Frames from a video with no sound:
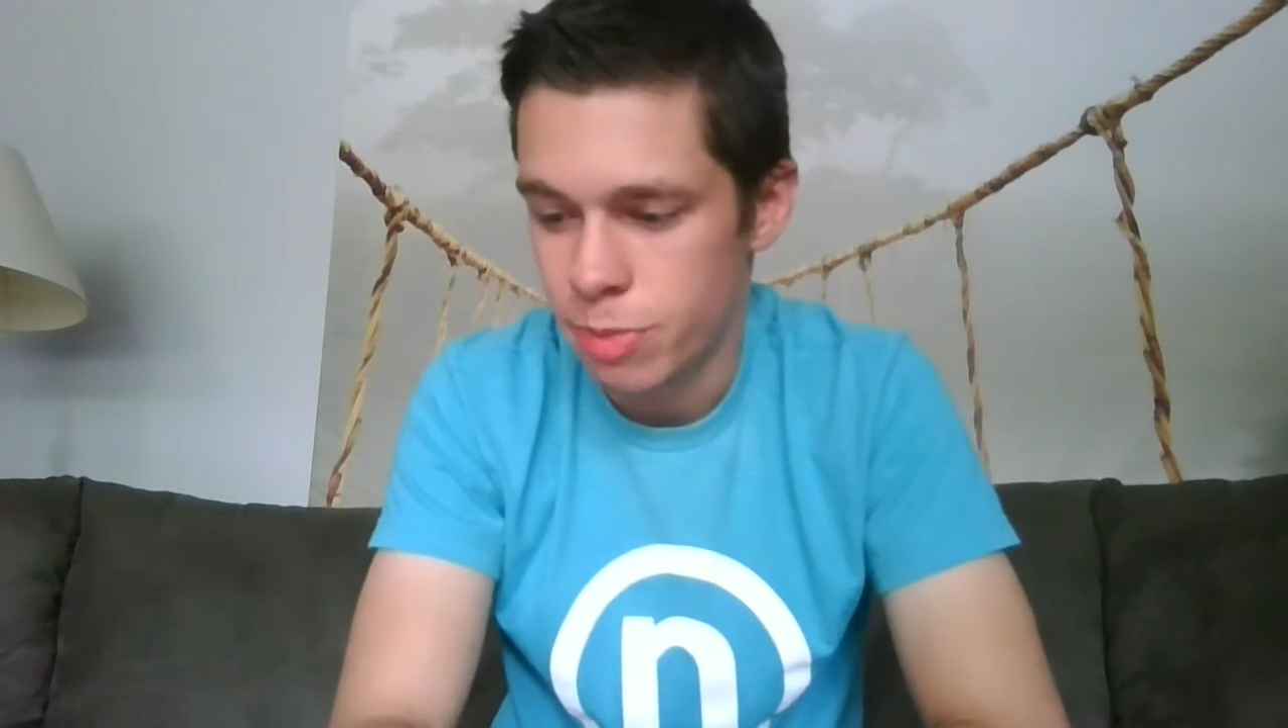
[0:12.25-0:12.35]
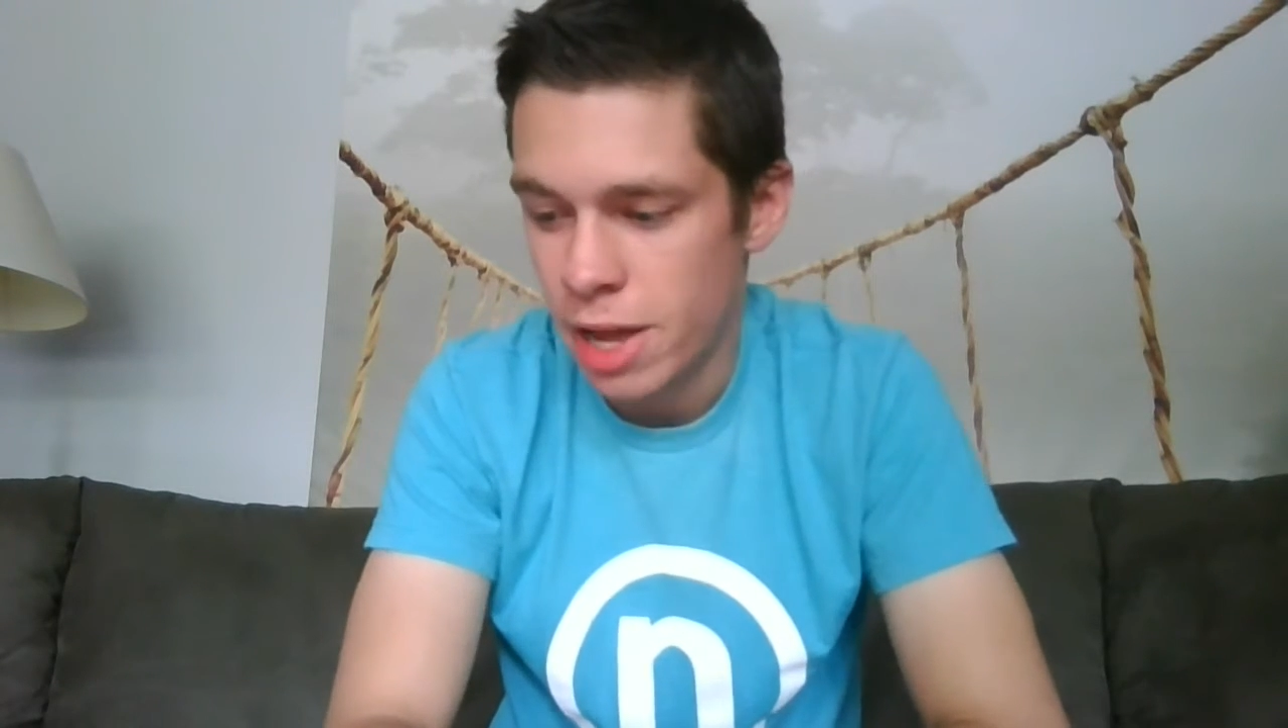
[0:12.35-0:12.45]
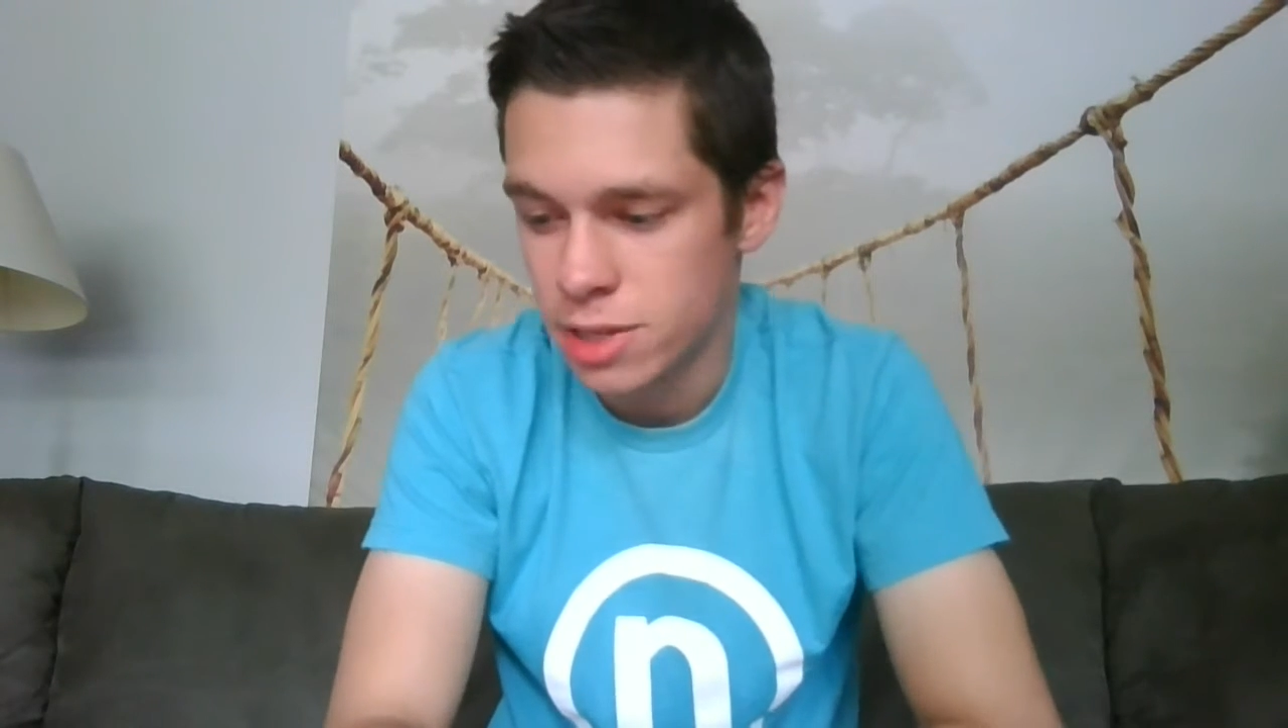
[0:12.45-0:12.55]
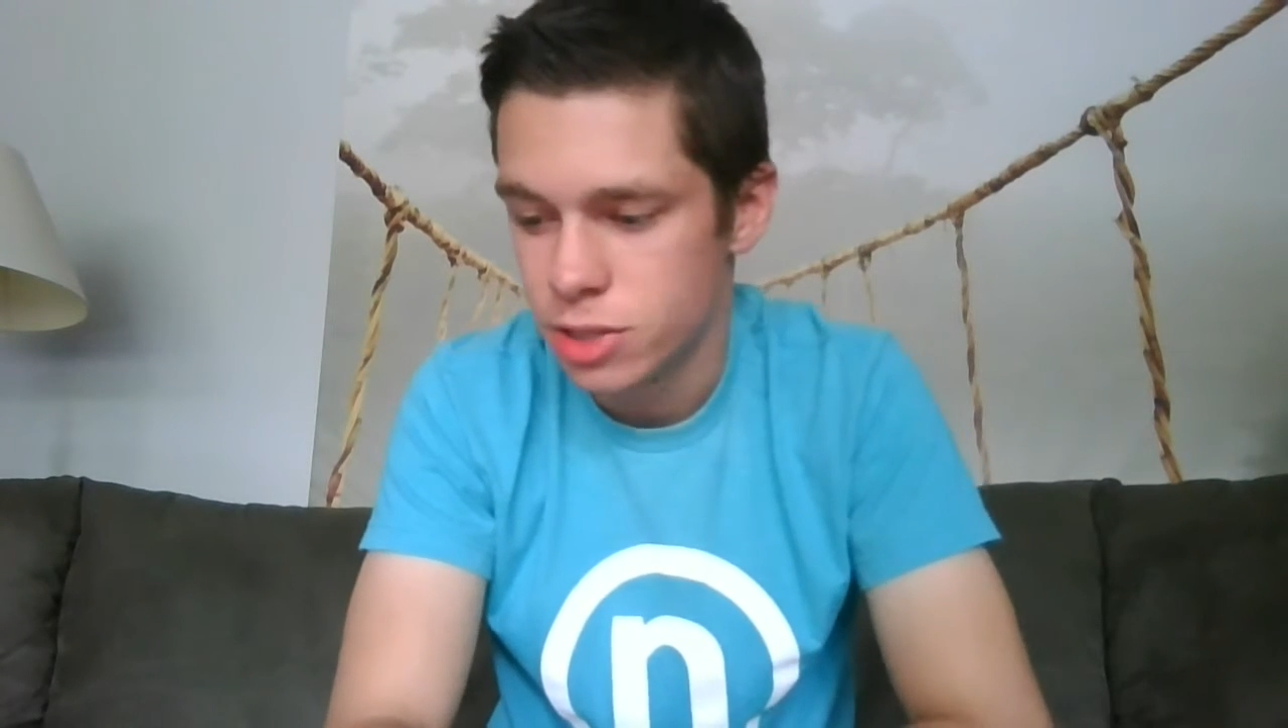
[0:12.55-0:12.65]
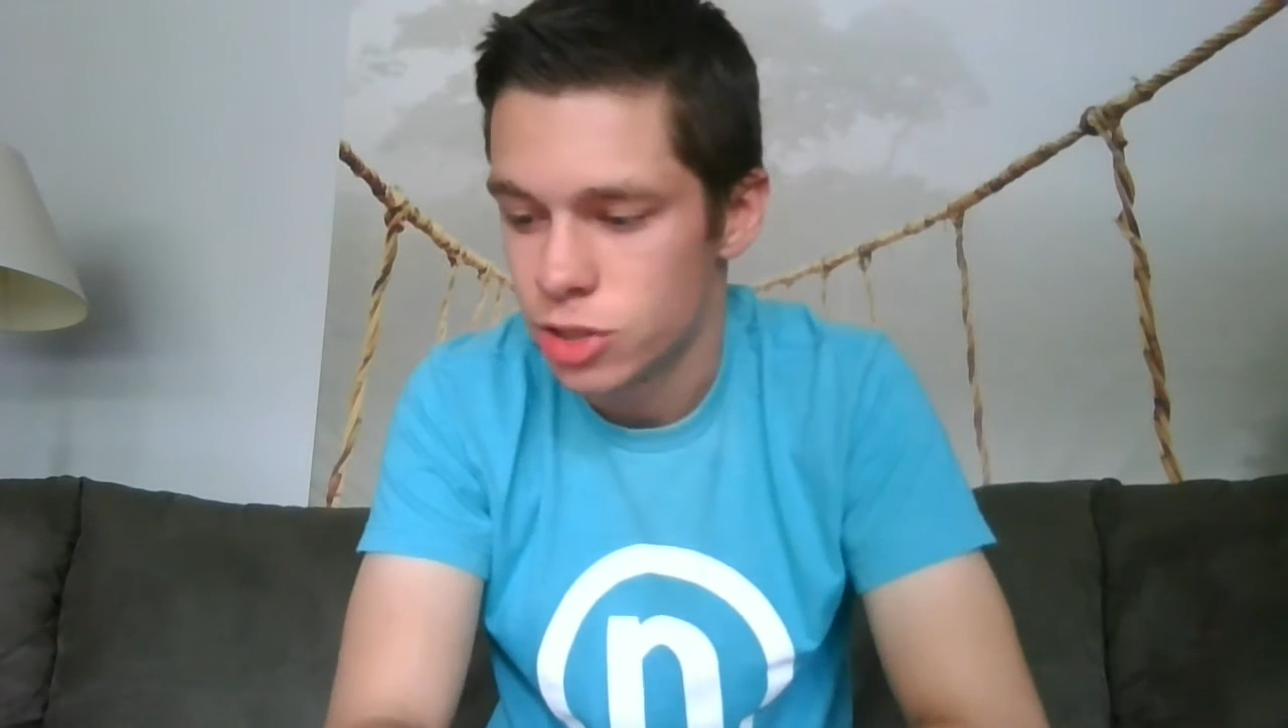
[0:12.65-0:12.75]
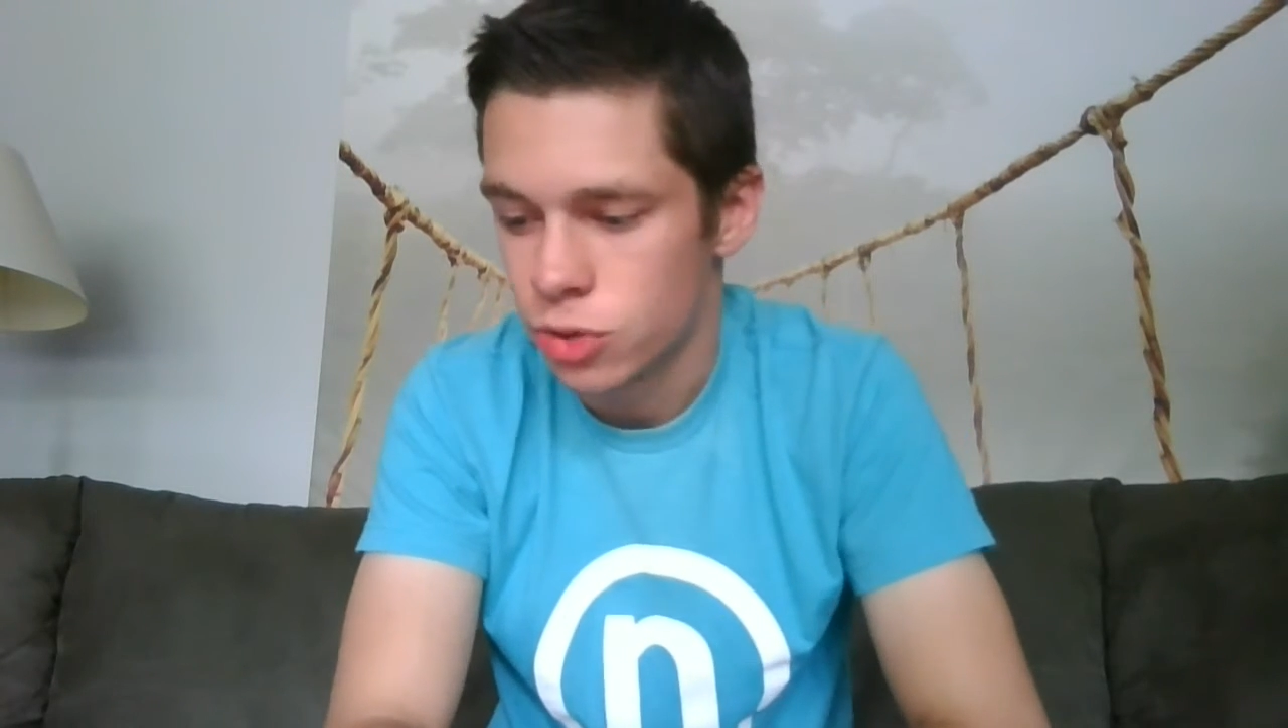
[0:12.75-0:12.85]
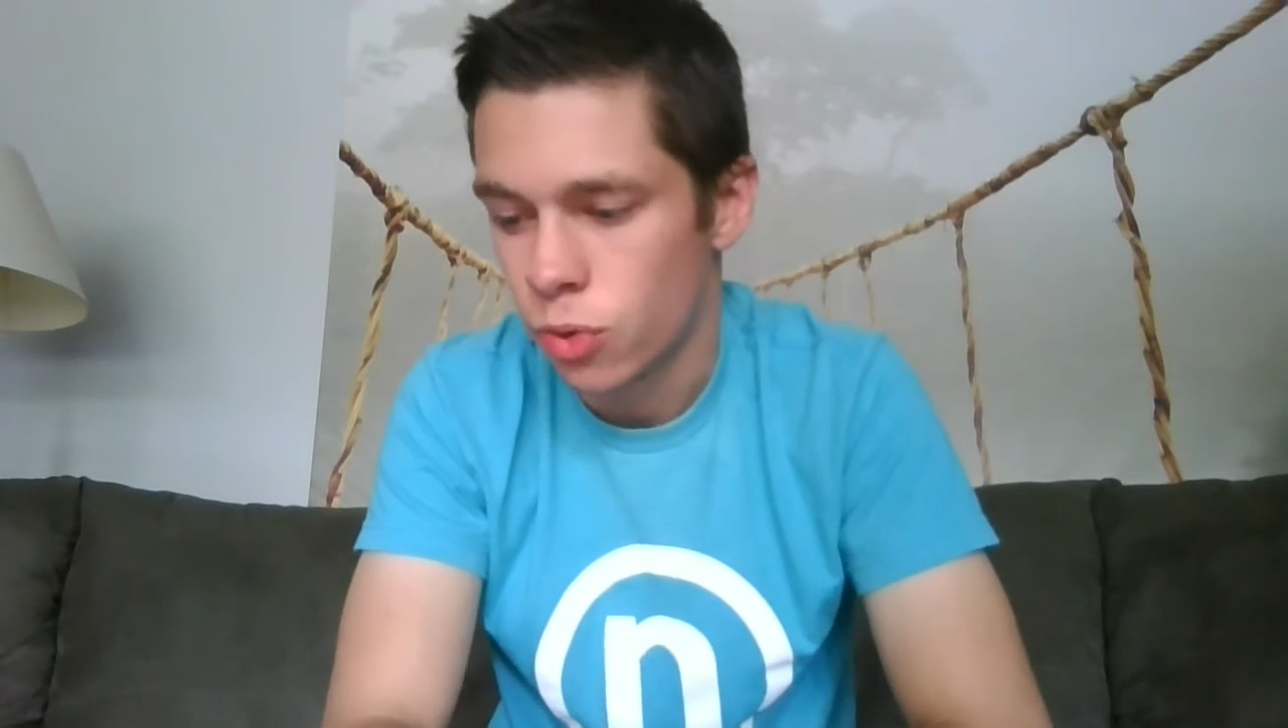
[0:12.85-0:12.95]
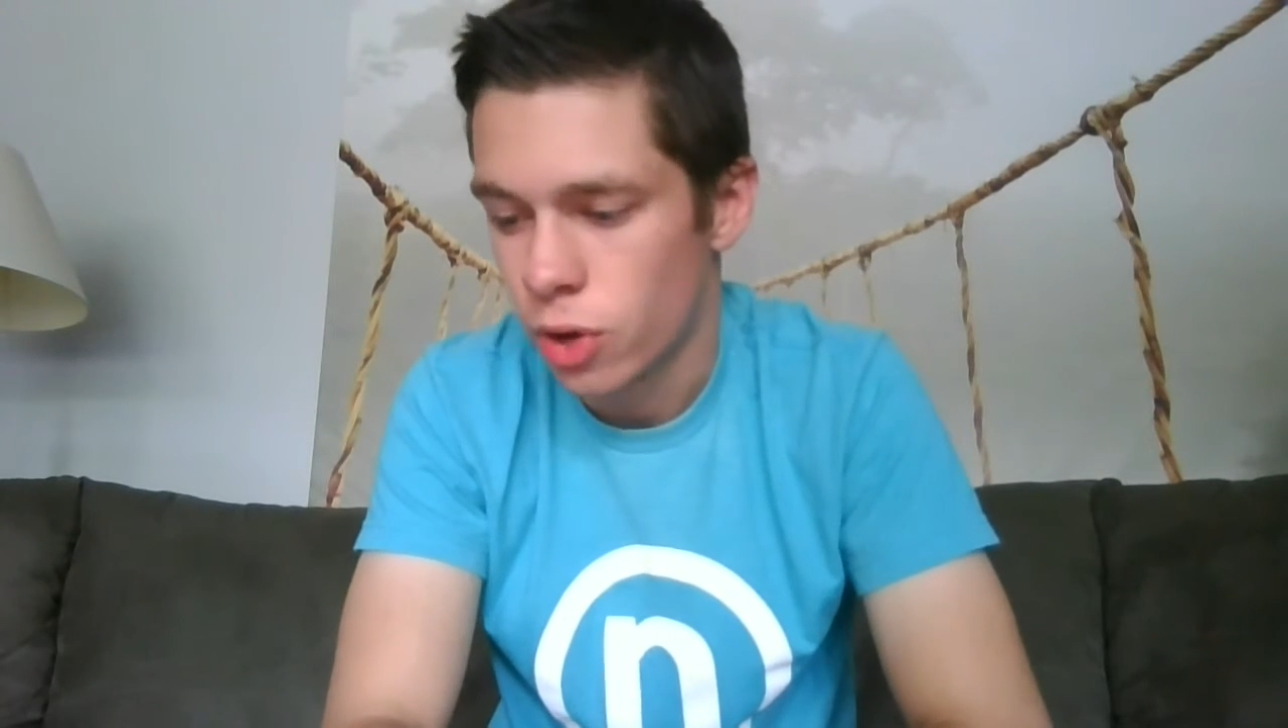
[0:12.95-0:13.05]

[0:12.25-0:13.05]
passage is,